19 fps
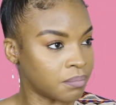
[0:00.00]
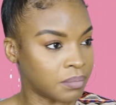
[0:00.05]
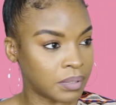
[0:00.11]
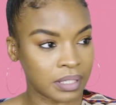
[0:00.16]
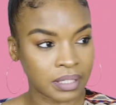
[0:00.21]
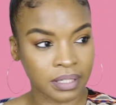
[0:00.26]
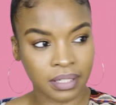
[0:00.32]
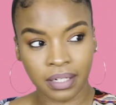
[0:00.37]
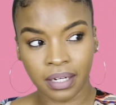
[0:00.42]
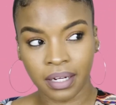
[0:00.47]

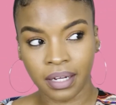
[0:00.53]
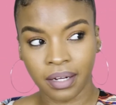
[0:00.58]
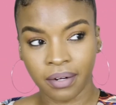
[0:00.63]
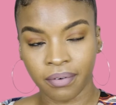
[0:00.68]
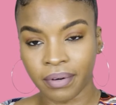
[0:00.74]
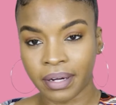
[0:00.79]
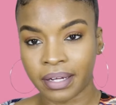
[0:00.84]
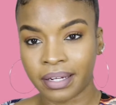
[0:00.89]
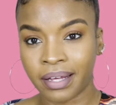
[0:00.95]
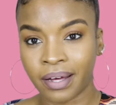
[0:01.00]
But
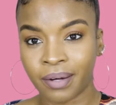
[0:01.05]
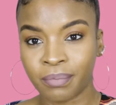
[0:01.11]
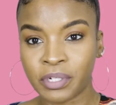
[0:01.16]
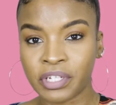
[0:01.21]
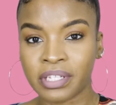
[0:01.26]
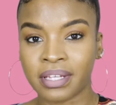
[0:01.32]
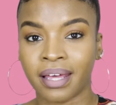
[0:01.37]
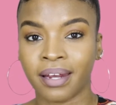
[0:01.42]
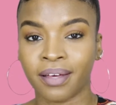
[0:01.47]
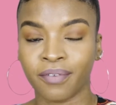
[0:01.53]
right now I'm
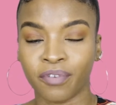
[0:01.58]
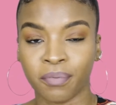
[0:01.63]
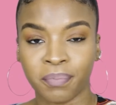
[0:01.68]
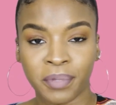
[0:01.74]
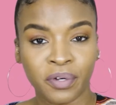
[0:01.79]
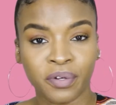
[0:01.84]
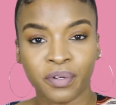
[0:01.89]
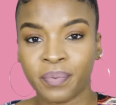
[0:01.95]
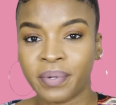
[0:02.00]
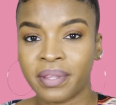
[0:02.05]
just getting
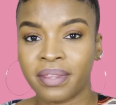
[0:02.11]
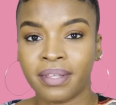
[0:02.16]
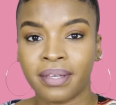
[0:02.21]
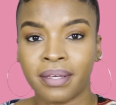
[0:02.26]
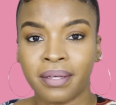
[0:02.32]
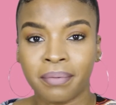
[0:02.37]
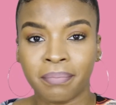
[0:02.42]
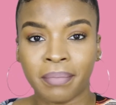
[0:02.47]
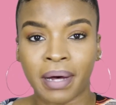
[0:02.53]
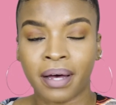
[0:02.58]
familiar with
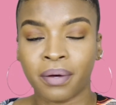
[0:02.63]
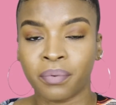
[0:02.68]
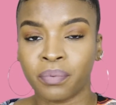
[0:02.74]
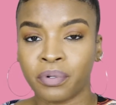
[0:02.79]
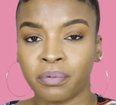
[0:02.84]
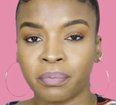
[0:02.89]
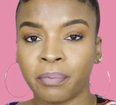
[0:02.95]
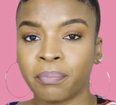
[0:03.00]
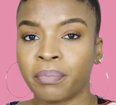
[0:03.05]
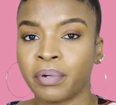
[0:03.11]
them. I
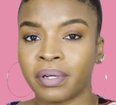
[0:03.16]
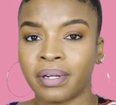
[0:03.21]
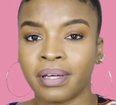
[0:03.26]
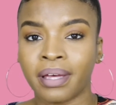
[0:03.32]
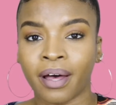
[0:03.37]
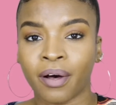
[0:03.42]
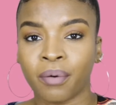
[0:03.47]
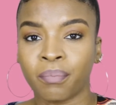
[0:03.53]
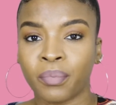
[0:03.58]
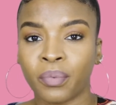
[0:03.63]
will be
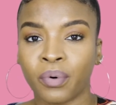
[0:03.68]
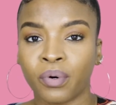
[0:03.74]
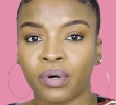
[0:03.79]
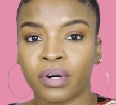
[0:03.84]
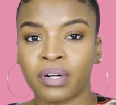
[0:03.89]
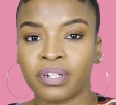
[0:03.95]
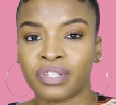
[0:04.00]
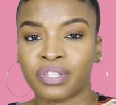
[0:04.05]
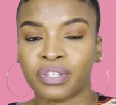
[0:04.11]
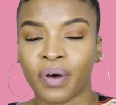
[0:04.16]
putting out
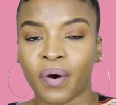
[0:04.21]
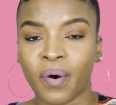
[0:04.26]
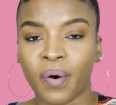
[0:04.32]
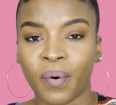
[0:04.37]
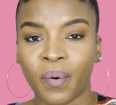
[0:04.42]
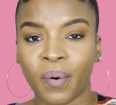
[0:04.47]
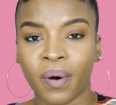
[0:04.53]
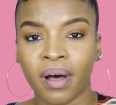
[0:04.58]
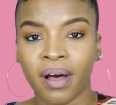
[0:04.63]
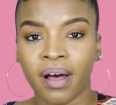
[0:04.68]
more,
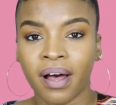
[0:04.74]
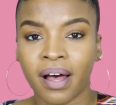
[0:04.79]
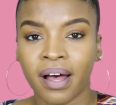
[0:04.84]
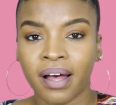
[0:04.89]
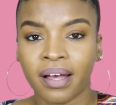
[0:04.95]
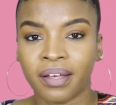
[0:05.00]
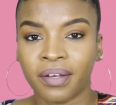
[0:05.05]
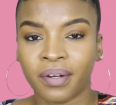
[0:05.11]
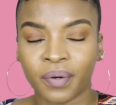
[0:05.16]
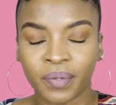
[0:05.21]
so,
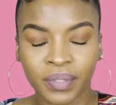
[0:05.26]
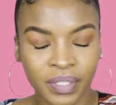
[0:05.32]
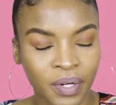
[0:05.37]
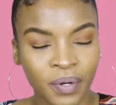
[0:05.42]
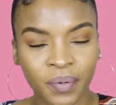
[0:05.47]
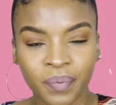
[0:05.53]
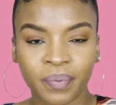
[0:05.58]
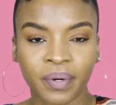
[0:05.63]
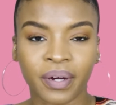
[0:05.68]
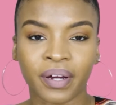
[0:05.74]
you know,
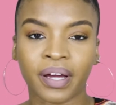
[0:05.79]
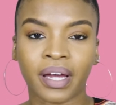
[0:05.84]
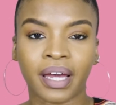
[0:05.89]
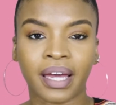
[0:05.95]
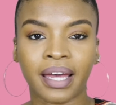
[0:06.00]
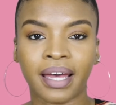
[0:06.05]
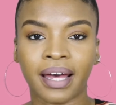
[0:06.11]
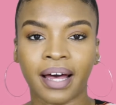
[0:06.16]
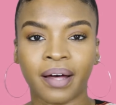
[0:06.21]
don't worry.